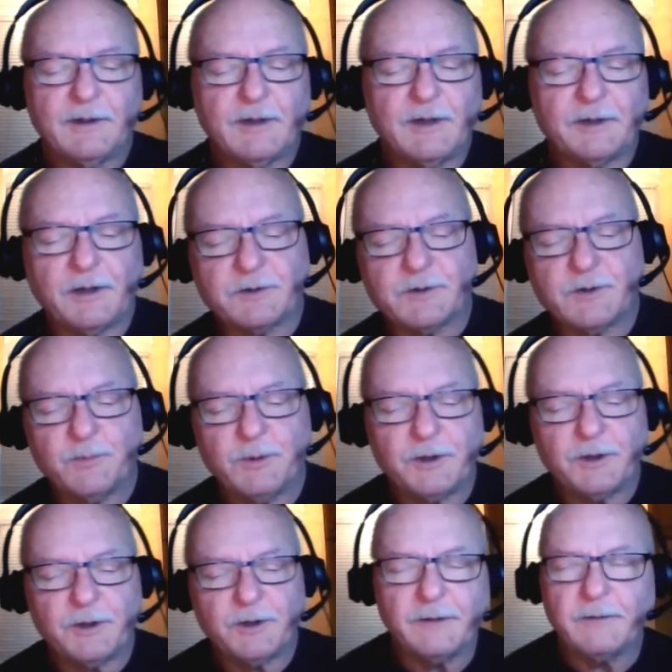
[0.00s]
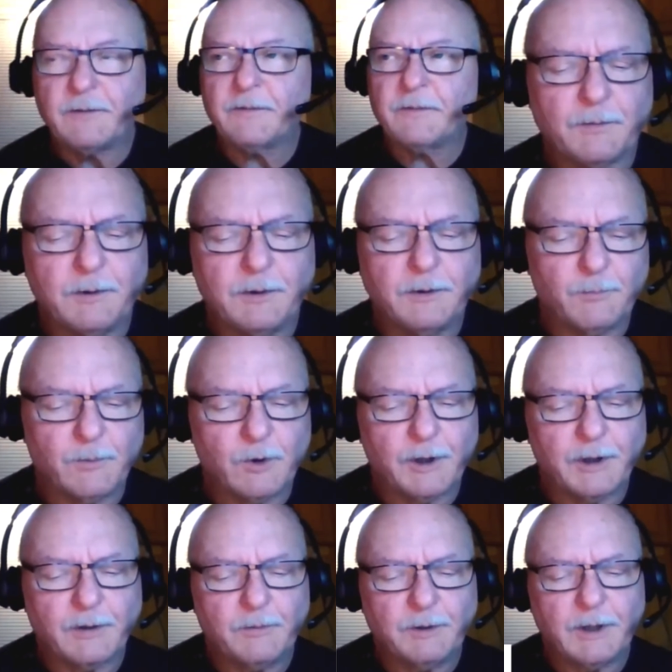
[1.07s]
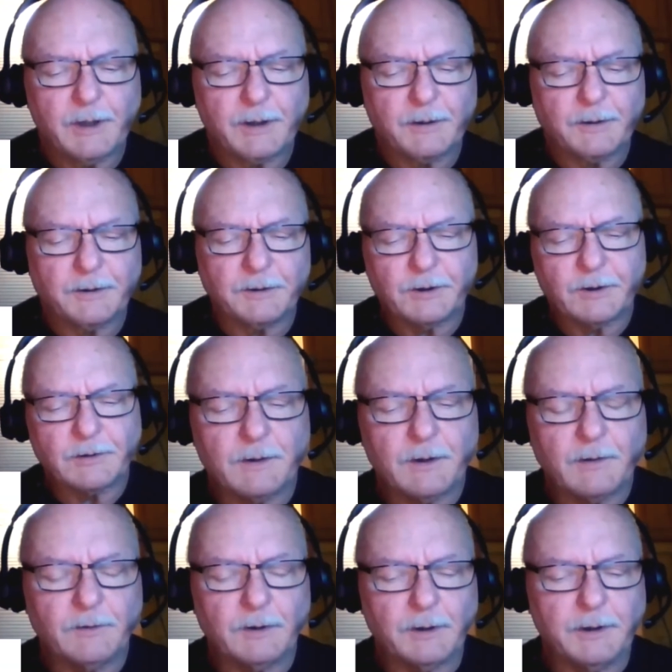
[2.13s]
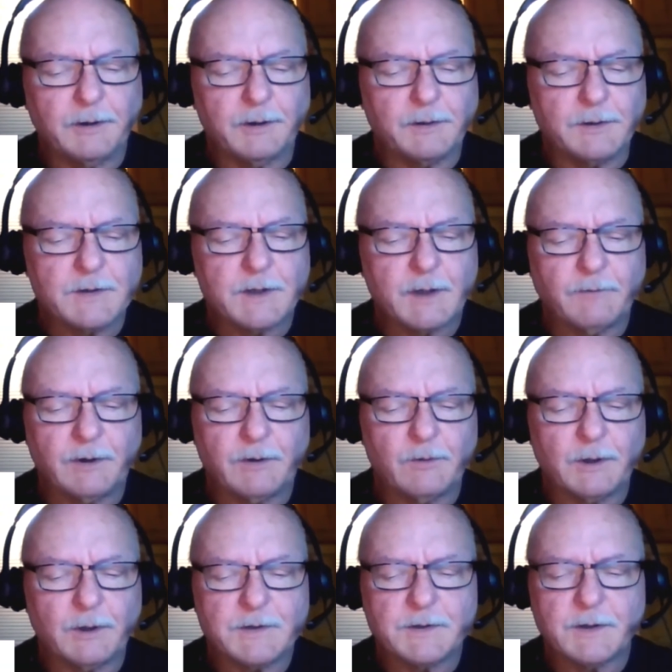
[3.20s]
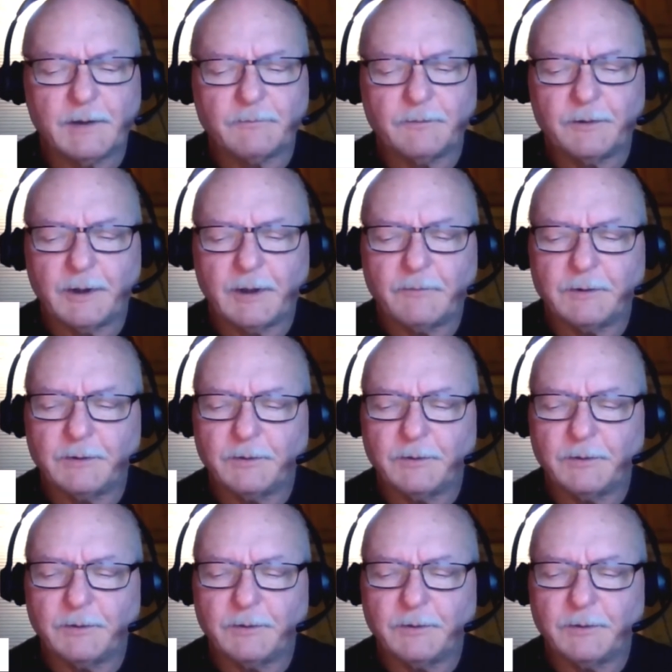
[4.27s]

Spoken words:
On October 9th in the morning, we got an alert of a leak in 71 Sanford Avenue